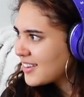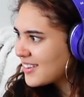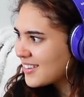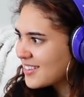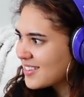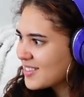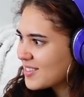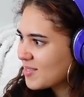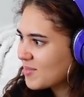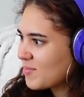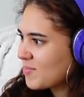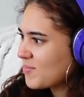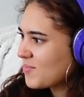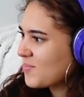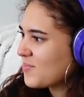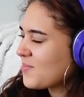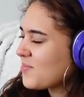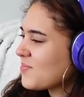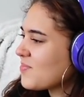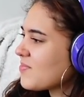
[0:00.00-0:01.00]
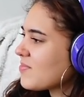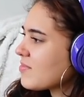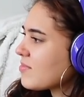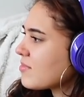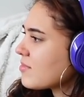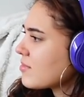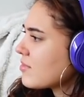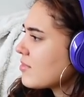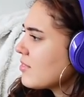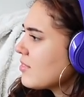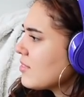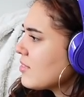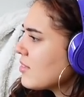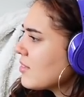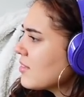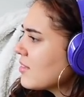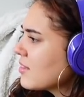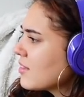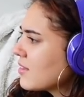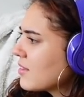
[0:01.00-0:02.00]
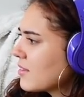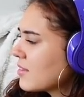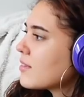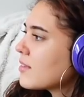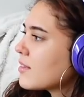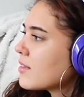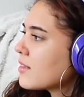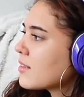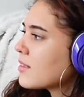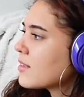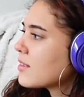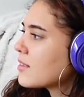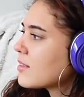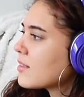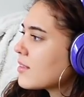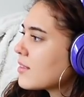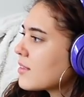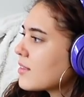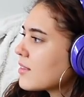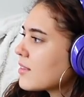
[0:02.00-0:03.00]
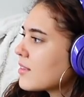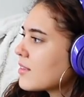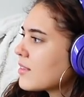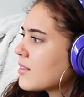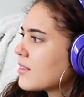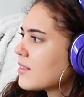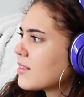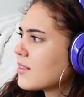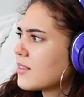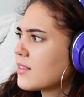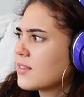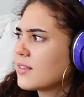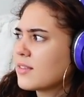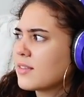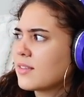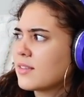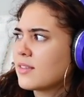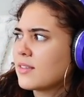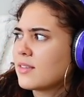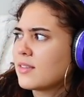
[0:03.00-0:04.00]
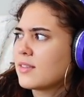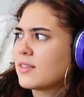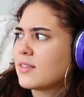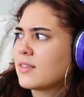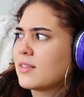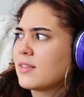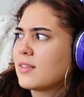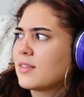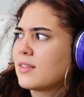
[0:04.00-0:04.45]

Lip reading: [no speech]